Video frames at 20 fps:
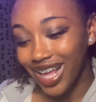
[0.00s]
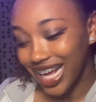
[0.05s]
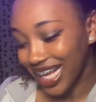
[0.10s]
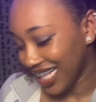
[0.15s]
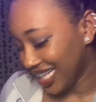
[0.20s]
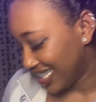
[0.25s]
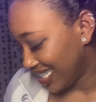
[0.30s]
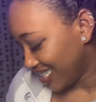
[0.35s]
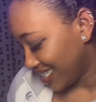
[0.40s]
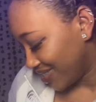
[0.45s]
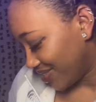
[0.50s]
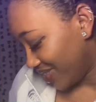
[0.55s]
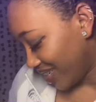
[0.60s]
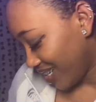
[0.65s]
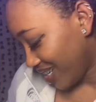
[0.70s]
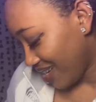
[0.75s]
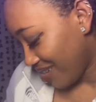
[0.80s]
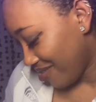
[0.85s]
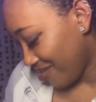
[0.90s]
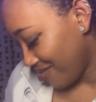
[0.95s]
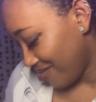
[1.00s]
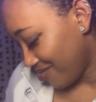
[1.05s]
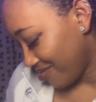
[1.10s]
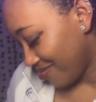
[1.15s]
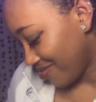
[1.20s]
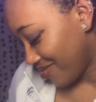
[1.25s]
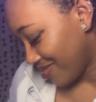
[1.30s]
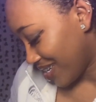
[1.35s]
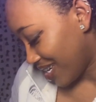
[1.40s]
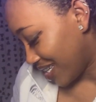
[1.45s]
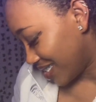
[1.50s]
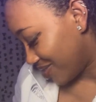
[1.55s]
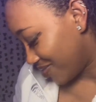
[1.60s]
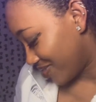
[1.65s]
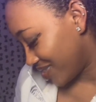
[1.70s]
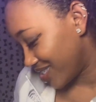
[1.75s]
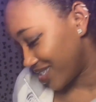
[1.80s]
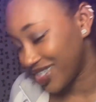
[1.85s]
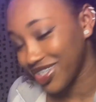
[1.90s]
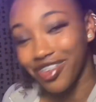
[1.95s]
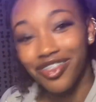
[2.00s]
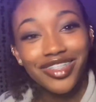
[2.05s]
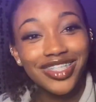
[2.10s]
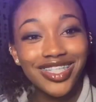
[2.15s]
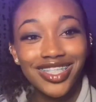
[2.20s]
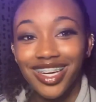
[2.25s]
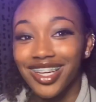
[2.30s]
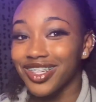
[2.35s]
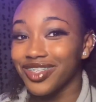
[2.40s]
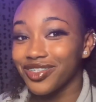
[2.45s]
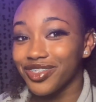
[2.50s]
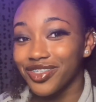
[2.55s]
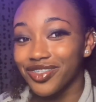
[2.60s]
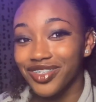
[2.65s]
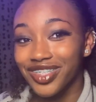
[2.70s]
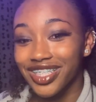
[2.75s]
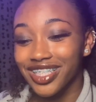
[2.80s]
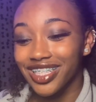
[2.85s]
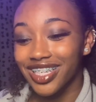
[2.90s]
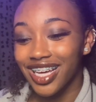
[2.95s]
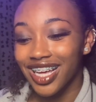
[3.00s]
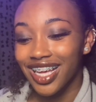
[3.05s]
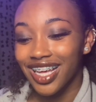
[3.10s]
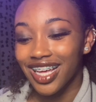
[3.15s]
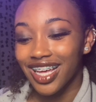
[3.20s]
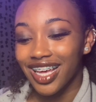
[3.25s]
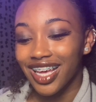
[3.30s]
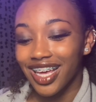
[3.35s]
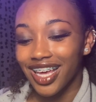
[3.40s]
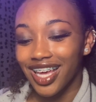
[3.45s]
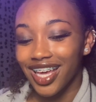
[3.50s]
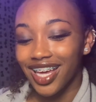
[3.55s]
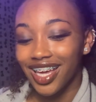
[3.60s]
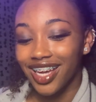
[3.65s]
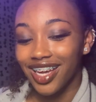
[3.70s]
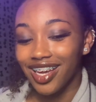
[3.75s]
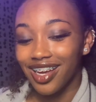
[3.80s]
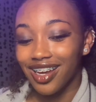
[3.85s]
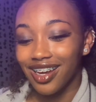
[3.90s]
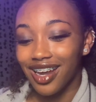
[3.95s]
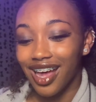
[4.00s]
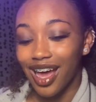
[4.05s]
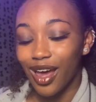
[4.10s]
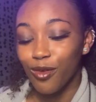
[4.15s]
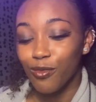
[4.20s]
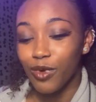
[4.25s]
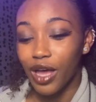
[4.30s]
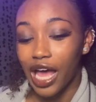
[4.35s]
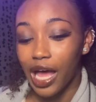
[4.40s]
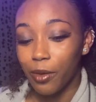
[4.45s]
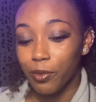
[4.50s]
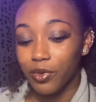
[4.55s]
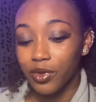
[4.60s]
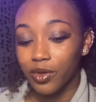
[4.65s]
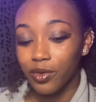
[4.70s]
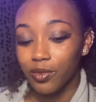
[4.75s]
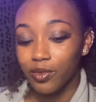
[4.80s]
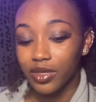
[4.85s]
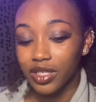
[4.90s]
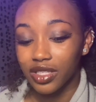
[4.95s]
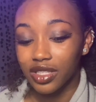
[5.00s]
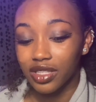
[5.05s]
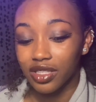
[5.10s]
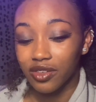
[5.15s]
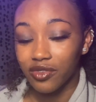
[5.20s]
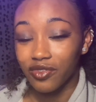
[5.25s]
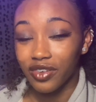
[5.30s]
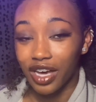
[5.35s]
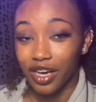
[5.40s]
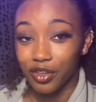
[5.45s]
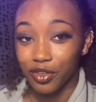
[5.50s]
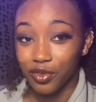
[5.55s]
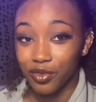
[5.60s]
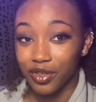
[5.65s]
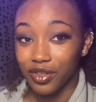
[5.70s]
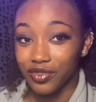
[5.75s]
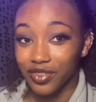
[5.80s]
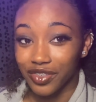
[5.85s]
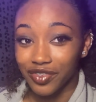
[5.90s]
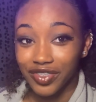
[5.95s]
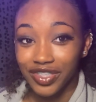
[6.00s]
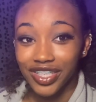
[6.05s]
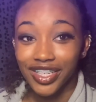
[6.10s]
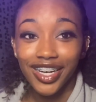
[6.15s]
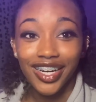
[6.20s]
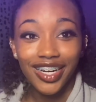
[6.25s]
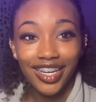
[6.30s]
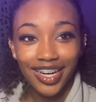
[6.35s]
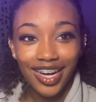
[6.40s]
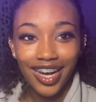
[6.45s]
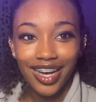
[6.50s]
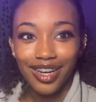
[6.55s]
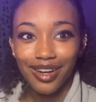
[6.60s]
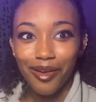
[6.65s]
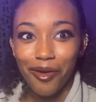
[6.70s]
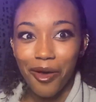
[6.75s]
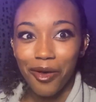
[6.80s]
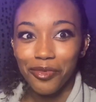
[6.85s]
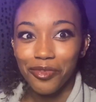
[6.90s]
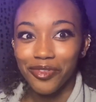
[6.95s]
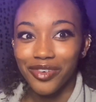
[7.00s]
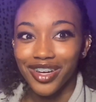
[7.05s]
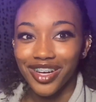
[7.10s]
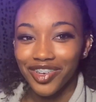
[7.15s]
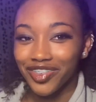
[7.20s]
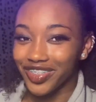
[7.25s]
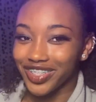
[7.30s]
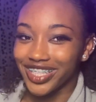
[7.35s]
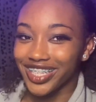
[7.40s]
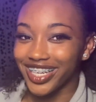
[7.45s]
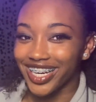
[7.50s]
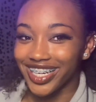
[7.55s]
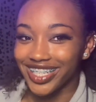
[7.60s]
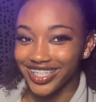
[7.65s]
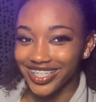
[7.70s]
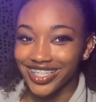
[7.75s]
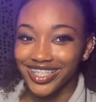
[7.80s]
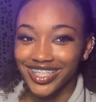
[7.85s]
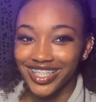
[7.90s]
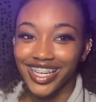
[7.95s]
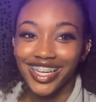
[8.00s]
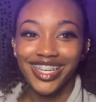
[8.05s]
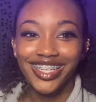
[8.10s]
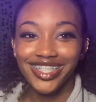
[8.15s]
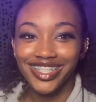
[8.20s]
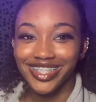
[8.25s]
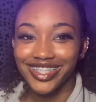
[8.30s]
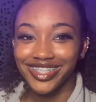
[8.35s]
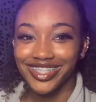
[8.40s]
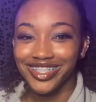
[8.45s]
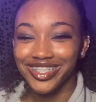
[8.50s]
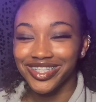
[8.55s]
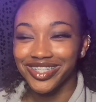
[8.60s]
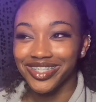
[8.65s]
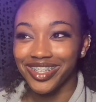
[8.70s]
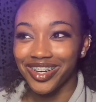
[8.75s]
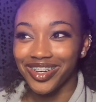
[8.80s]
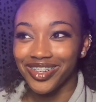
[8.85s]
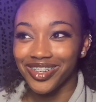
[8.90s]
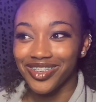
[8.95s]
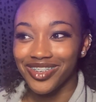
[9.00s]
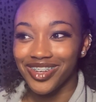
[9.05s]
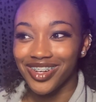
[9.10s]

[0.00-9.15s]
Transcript: This video has been so exciting for me. And I'm happy with the value of everything I got, and I'm happy with everything I did get. So,